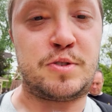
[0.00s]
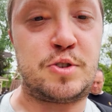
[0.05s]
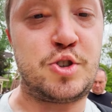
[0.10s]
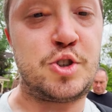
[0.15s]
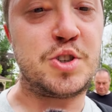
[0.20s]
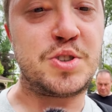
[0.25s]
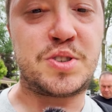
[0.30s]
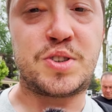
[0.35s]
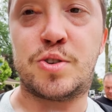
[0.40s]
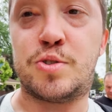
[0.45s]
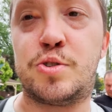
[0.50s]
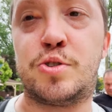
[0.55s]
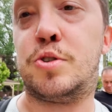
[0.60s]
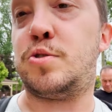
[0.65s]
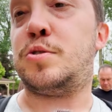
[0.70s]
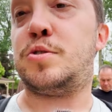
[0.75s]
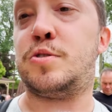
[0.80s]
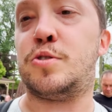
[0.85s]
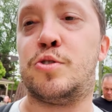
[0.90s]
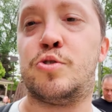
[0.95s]
just
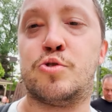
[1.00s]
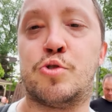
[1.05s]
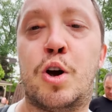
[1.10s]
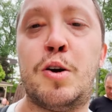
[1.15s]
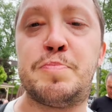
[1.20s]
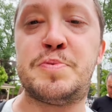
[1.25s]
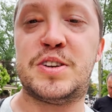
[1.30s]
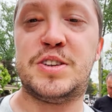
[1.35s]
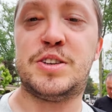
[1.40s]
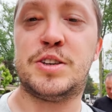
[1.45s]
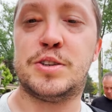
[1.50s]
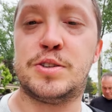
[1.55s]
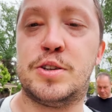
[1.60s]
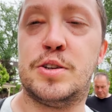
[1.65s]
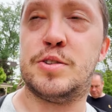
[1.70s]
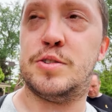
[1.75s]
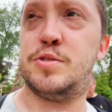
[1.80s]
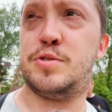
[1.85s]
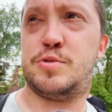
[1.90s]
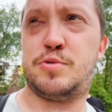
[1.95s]
the drops and
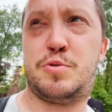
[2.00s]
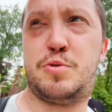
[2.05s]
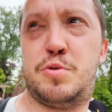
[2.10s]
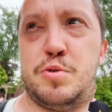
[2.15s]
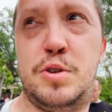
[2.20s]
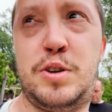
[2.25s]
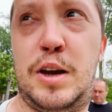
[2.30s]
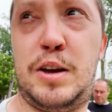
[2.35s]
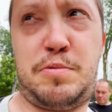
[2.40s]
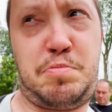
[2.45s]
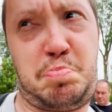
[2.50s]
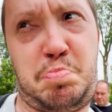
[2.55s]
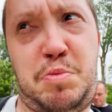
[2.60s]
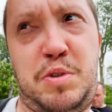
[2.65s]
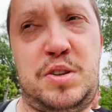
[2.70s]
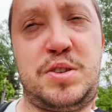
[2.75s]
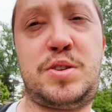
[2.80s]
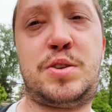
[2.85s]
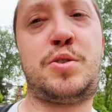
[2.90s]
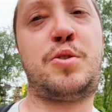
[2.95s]

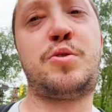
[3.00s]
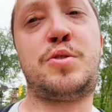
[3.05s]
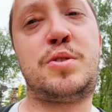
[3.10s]
it's